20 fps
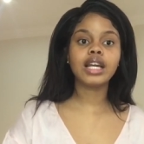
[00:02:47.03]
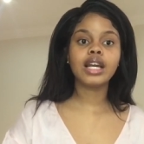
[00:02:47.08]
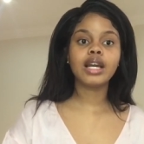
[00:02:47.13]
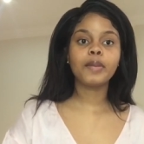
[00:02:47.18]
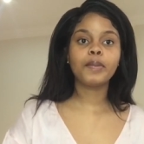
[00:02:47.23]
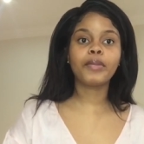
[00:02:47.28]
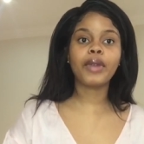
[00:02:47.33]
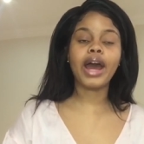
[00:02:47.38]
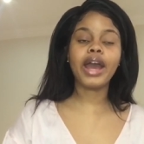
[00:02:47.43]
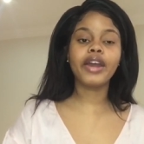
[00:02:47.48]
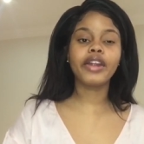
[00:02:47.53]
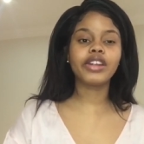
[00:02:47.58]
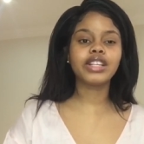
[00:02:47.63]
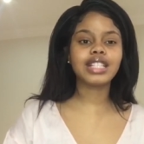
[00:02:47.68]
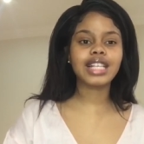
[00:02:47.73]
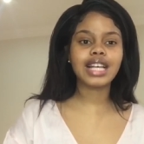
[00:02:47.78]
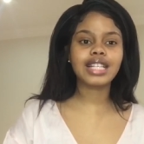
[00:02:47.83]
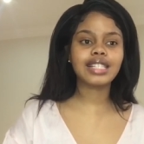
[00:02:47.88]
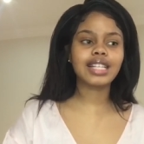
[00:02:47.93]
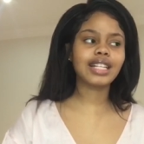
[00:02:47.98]

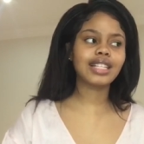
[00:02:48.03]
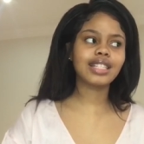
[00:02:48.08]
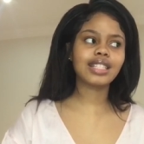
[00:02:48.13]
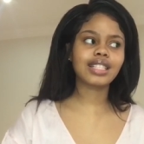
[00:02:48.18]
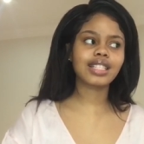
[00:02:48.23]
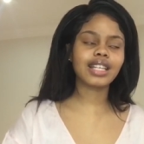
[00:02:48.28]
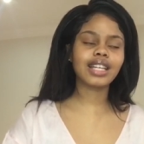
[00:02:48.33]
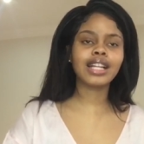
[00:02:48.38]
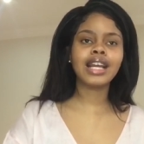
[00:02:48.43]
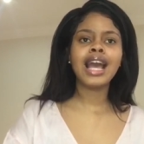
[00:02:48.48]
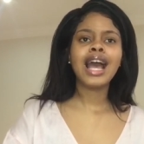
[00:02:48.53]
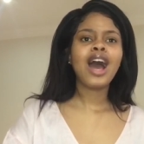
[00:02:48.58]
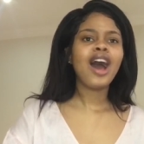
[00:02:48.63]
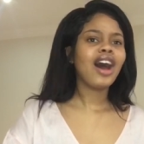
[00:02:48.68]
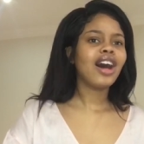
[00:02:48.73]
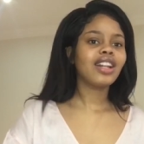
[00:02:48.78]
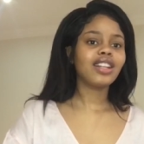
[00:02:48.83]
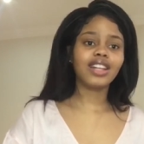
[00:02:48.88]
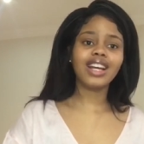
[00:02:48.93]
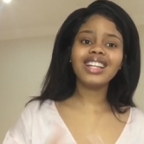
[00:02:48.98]
prioritize that in the skin
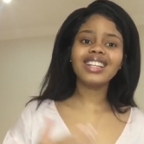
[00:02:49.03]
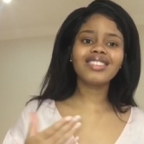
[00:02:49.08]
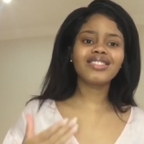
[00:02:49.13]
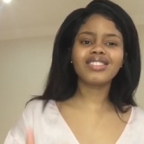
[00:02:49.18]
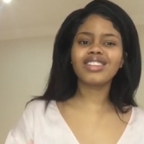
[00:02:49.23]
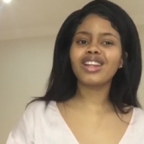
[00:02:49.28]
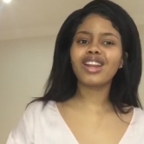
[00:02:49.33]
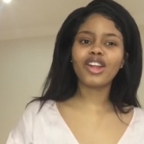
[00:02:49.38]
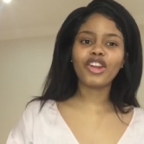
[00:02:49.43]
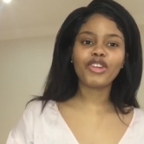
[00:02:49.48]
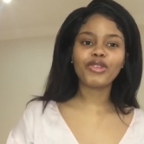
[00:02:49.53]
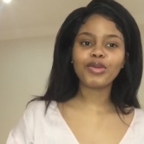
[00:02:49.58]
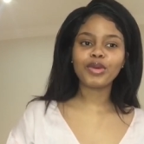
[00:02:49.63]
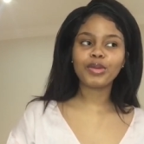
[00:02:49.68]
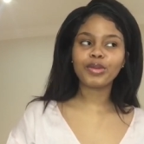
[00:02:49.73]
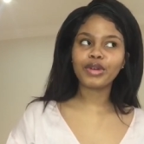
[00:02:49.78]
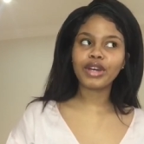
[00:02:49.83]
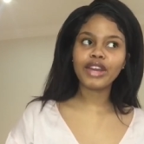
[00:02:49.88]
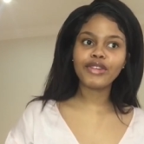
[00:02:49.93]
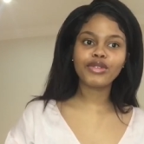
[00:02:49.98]
not even a lot of
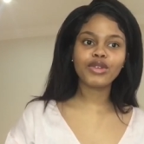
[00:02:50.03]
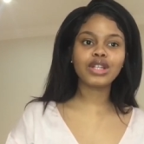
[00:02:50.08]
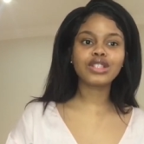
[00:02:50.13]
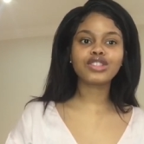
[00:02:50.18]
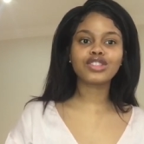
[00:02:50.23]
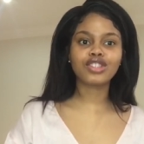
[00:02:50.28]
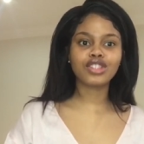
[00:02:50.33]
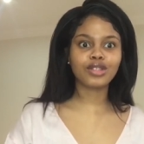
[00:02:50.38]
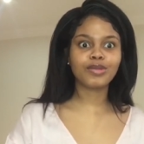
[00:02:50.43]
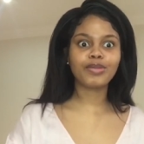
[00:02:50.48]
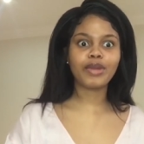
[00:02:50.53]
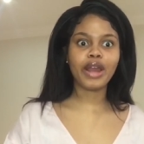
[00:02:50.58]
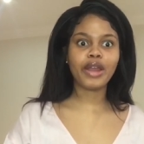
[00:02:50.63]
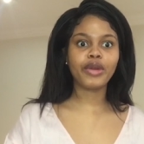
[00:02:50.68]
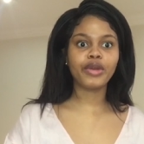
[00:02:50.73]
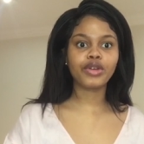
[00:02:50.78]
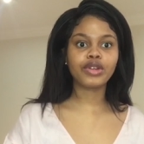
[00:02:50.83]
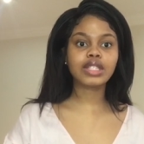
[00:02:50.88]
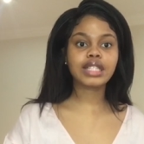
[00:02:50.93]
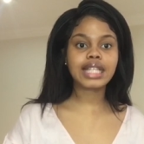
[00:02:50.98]
people everyone should
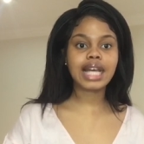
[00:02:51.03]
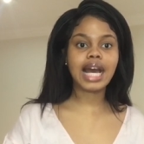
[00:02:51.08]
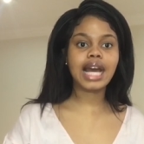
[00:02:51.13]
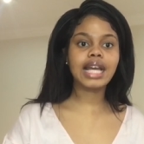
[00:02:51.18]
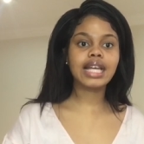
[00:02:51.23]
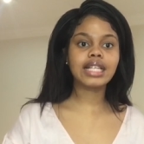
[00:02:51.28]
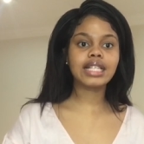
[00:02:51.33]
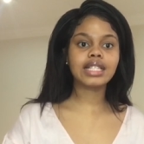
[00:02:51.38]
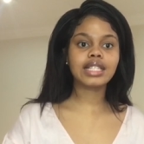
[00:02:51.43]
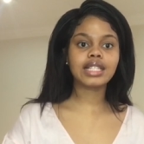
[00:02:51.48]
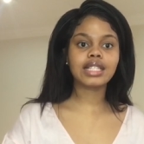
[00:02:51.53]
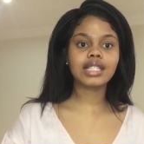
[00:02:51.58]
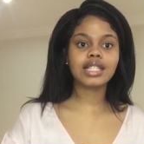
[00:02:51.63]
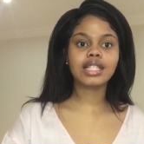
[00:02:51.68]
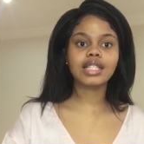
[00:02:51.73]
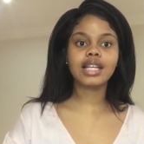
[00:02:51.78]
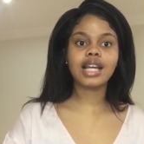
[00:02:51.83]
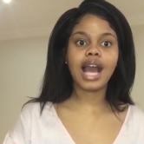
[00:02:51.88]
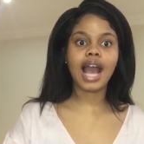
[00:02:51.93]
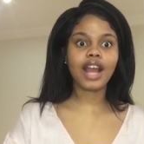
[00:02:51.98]
prioritize
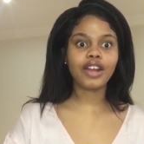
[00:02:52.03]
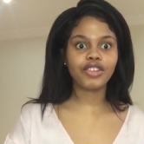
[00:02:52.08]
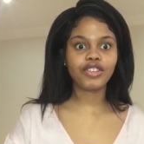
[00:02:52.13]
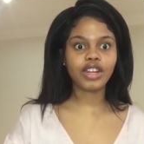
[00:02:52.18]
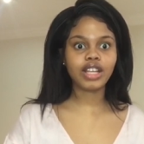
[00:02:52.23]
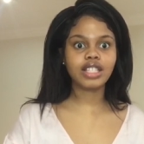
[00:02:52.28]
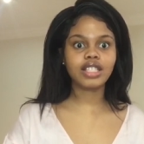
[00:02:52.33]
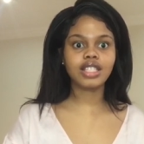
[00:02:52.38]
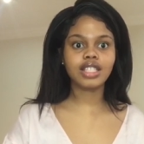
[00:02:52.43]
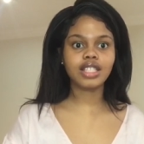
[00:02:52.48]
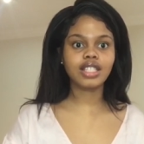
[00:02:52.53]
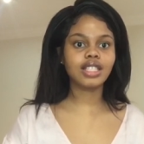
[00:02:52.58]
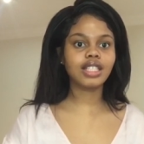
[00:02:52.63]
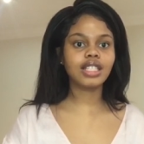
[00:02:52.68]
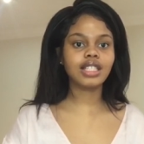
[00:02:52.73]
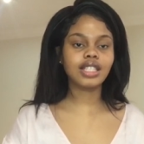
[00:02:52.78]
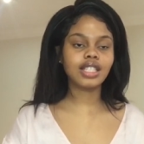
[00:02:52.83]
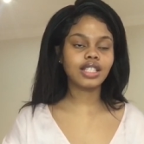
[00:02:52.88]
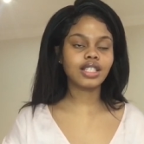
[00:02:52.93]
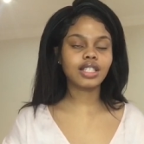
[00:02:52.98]
hydration
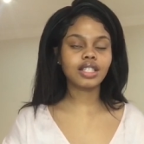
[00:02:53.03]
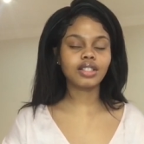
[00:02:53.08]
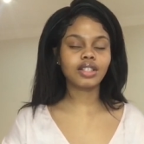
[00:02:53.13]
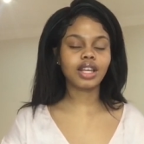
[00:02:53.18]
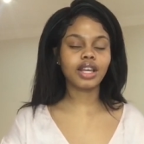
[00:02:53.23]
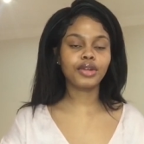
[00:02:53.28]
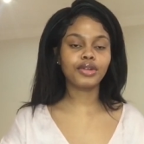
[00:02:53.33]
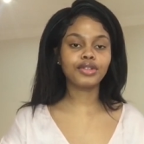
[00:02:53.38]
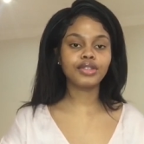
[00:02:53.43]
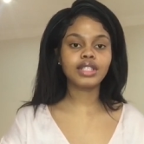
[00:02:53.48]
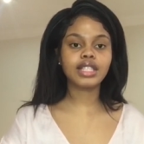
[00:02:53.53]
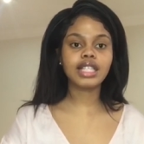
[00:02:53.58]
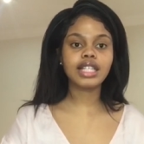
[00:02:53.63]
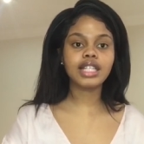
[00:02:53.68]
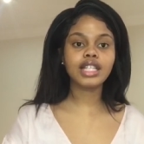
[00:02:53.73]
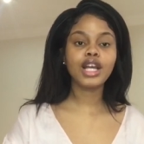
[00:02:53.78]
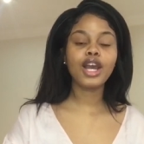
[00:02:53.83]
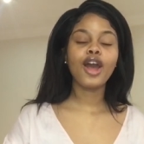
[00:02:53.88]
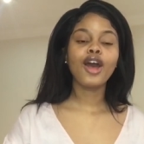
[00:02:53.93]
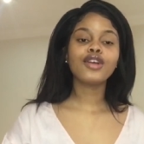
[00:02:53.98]
in their skincare
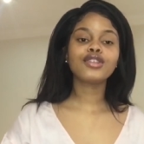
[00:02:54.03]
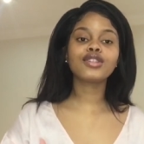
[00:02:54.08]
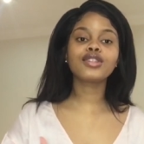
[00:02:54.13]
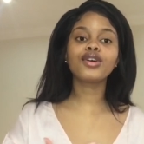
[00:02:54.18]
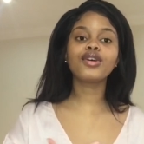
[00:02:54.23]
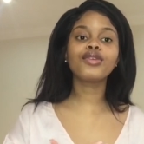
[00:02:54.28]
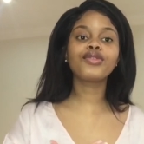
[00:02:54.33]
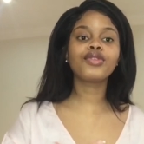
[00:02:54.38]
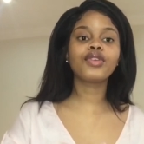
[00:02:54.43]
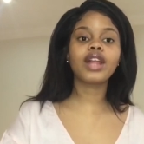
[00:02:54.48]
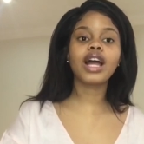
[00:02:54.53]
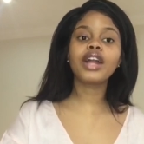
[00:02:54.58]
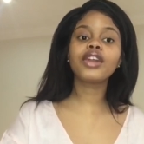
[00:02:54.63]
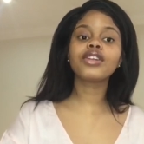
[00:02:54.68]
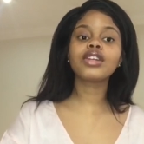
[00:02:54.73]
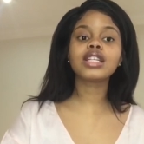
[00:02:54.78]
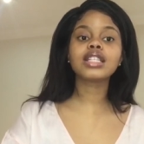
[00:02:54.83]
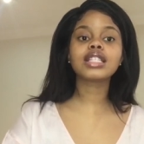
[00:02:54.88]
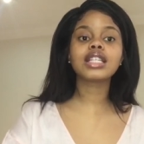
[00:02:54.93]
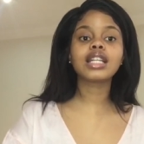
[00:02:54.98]
routine. So for that
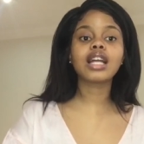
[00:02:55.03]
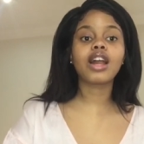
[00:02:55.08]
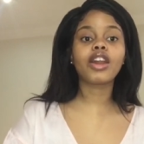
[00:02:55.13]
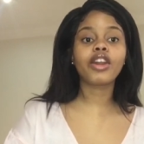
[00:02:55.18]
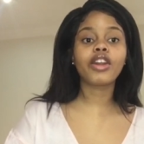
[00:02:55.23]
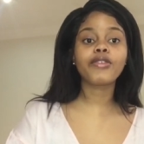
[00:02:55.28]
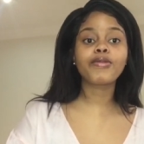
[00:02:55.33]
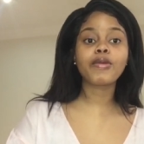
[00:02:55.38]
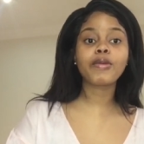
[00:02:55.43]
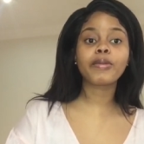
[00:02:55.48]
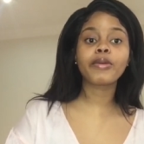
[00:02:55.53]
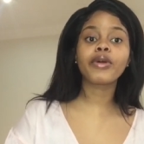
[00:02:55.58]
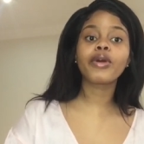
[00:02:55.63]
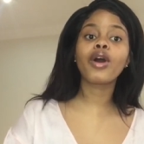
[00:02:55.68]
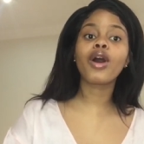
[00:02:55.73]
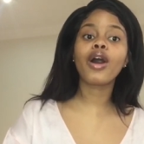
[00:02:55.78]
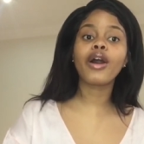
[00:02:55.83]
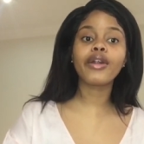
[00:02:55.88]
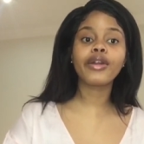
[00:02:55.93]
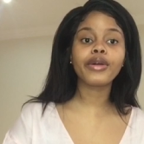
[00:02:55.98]
reason, a lot of people
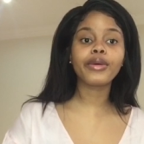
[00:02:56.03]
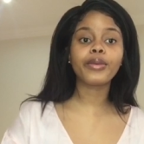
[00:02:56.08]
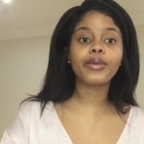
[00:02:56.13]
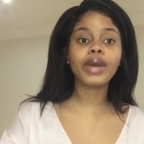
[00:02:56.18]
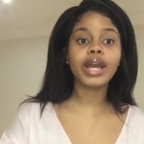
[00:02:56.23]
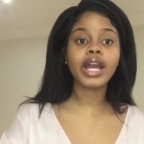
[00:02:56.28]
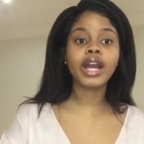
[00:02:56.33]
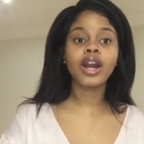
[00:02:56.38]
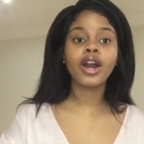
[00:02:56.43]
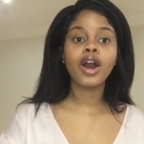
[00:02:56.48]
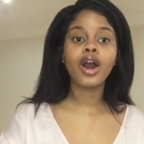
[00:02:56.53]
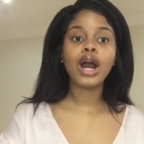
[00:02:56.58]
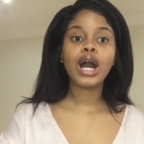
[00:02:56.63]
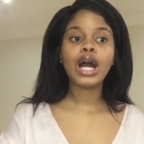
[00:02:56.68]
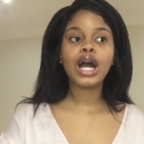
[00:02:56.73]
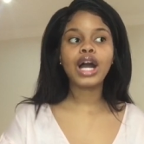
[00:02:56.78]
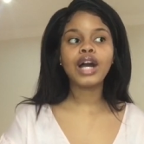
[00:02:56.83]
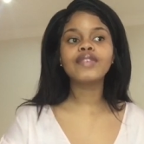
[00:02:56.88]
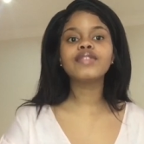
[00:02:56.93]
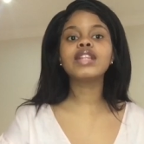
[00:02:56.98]
are aware
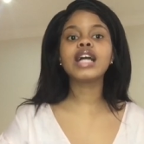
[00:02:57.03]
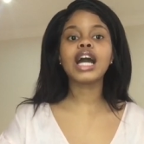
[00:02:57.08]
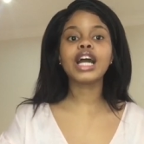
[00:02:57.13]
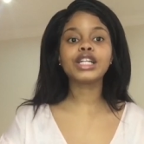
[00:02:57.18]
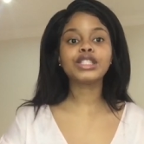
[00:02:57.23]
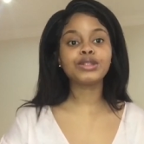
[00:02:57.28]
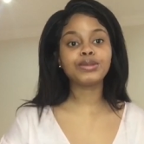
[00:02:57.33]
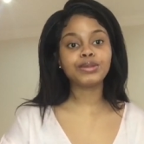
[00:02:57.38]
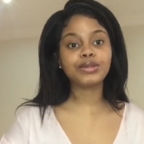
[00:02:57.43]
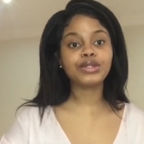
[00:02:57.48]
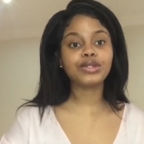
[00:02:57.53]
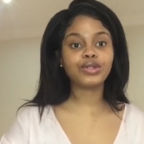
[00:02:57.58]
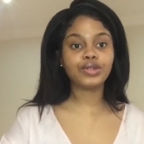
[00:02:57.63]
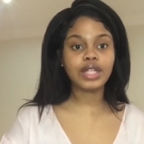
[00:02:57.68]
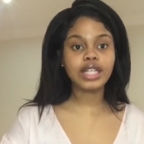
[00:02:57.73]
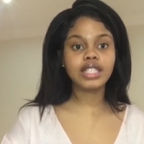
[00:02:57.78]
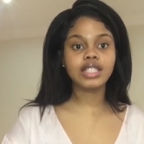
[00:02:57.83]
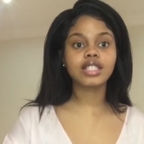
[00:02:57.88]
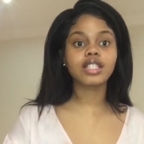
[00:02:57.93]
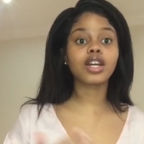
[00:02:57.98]
of the Hydro Boost
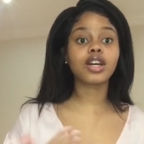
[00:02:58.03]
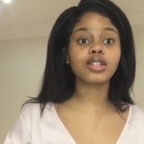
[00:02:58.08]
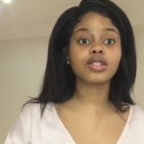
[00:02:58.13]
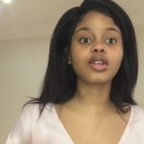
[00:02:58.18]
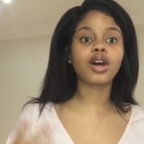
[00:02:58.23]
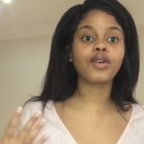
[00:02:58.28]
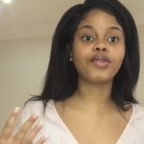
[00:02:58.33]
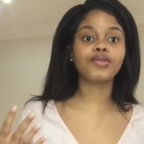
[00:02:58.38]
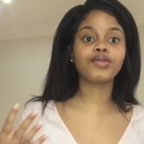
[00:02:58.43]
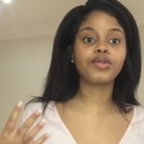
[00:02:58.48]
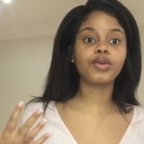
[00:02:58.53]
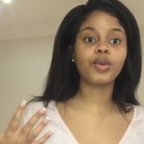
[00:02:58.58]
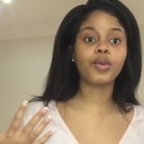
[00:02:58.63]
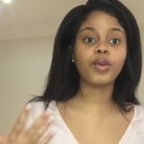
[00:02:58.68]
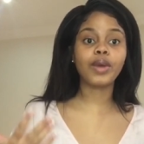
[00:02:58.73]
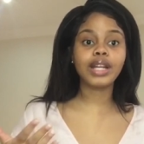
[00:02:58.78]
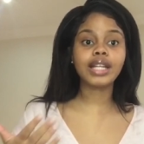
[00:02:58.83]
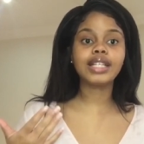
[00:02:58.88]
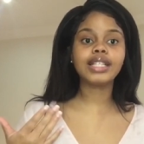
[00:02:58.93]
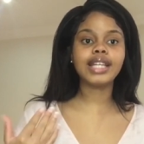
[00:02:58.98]
range because of
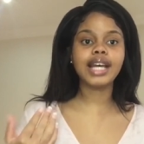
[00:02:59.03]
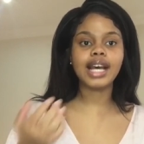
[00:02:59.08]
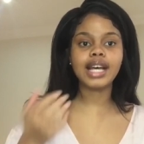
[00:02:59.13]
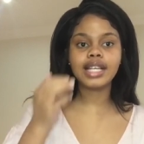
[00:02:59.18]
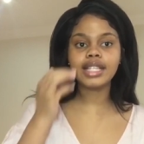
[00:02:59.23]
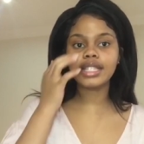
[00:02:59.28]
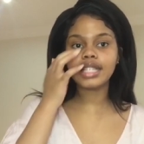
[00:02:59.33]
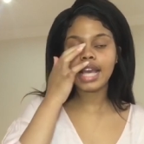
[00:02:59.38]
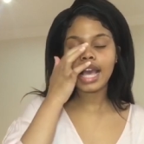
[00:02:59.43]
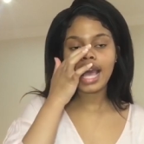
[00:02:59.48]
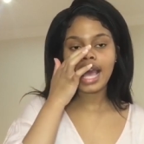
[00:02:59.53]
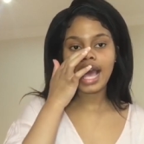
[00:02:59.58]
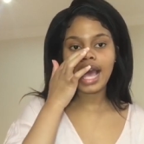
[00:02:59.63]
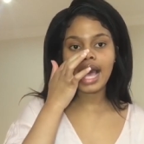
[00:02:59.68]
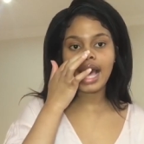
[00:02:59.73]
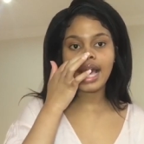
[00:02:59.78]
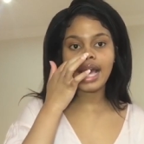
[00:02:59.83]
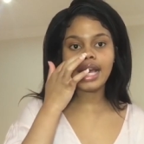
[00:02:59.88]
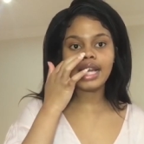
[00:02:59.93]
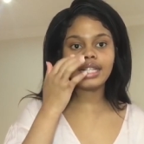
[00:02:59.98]
what it does.
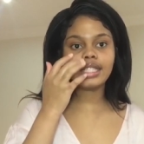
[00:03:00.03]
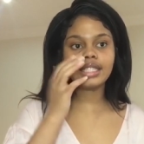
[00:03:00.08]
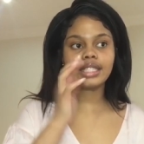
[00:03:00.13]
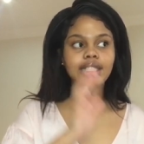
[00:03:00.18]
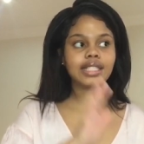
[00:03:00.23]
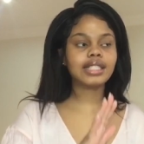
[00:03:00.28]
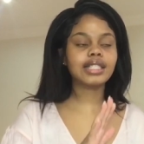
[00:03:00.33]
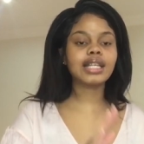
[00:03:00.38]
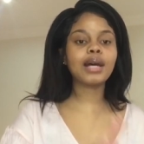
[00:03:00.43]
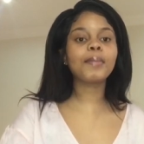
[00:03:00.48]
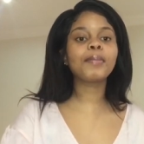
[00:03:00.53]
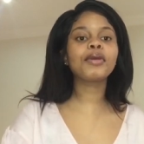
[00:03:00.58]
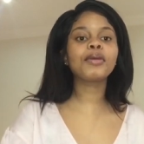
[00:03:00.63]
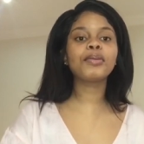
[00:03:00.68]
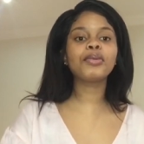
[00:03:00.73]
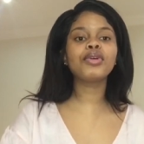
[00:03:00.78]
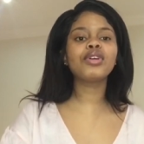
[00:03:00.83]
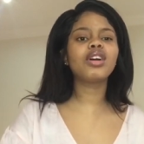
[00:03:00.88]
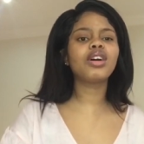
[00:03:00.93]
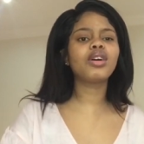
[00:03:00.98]
And some people are